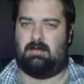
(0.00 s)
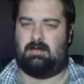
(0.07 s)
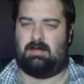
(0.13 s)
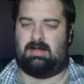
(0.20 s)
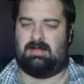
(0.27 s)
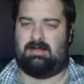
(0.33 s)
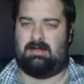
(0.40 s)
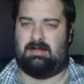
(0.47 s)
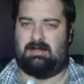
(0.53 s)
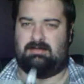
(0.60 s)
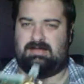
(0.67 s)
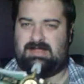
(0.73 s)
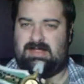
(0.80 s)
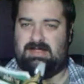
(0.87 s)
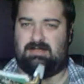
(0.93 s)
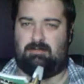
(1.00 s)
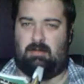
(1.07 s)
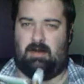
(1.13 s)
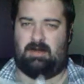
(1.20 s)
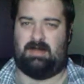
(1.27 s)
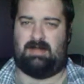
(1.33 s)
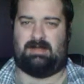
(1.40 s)
Like, there was this
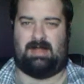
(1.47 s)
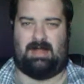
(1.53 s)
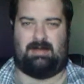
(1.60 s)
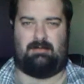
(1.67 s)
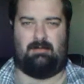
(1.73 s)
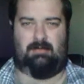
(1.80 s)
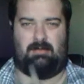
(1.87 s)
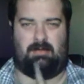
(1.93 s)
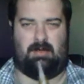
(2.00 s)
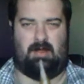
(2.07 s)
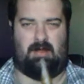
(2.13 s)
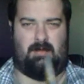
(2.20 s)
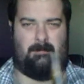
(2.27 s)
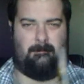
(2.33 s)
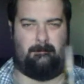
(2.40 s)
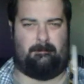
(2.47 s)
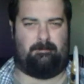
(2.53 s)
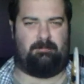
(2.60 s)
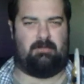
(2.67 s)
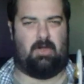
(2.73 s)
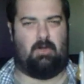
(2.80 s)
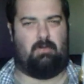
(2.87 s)
one and then
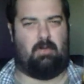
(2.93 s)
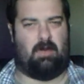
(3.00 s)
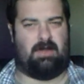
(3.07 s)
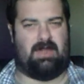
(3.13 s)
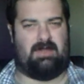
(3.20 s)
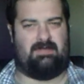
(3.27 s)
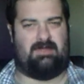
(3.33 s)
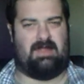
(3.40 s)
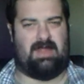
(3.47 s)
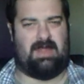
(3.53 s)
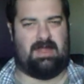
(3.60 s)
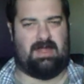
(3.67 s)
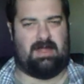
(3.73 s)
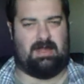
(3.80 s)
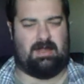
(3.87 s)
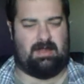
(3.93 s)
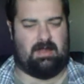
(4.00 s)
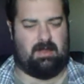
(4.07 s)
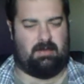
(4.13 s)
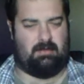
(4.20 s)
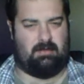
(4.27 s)
one in the